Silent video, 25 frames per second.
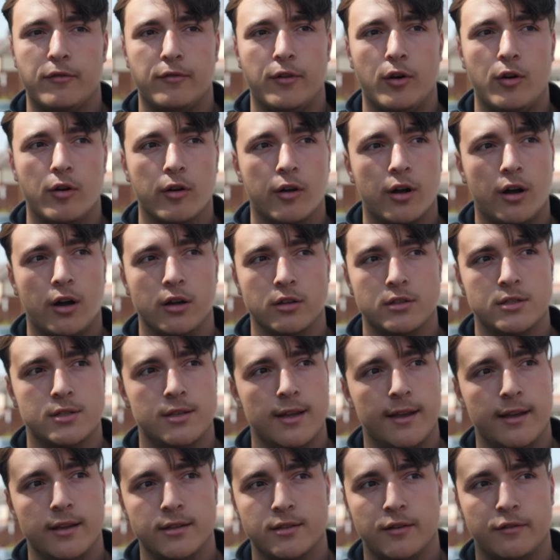a phone call to
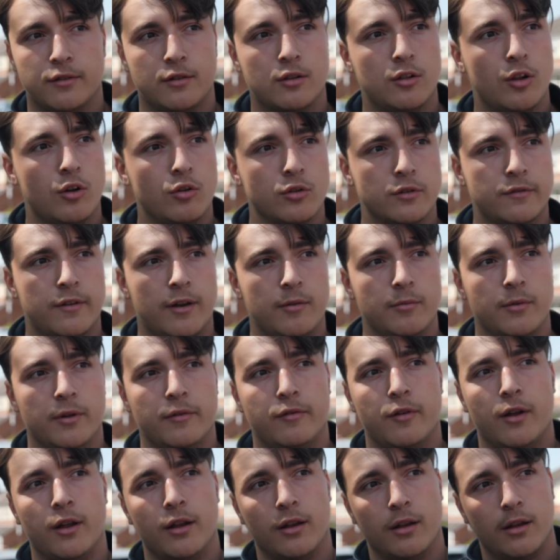say it's a close family
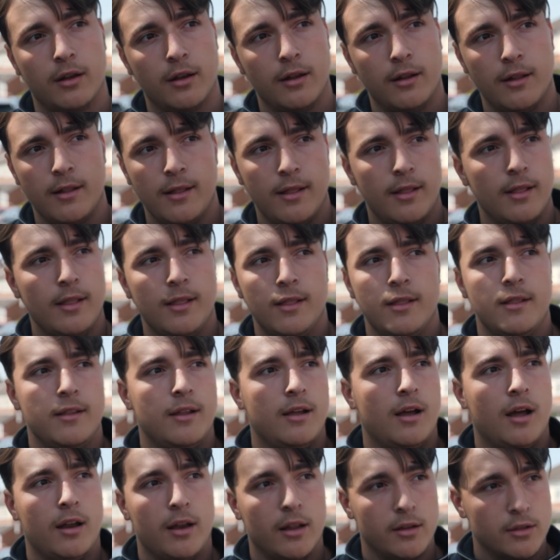friend,
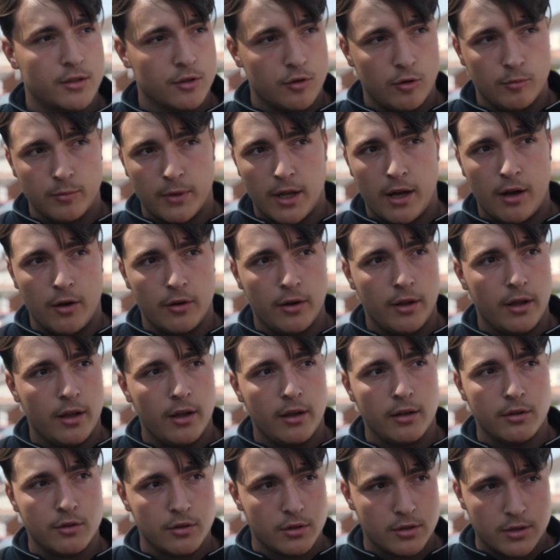and then to come down
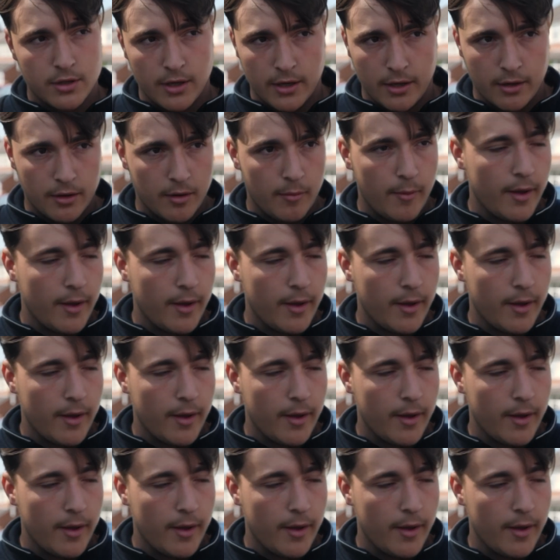here and just see the